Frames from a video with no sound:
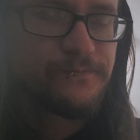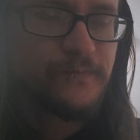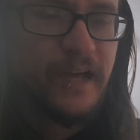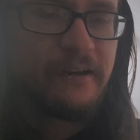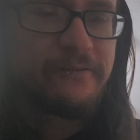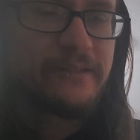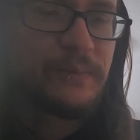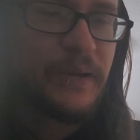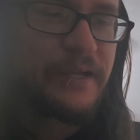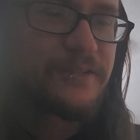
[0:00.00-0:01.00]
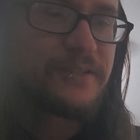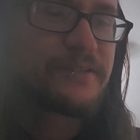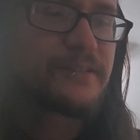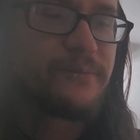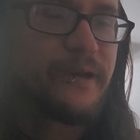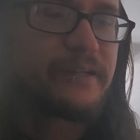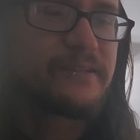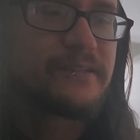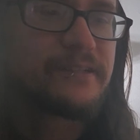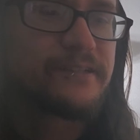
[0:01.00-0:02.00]
Having the patience to make
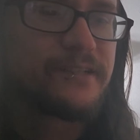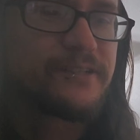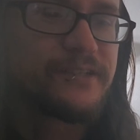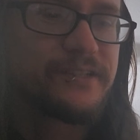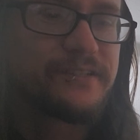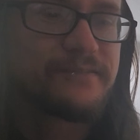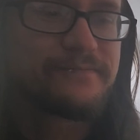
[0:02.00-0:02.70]
the decision,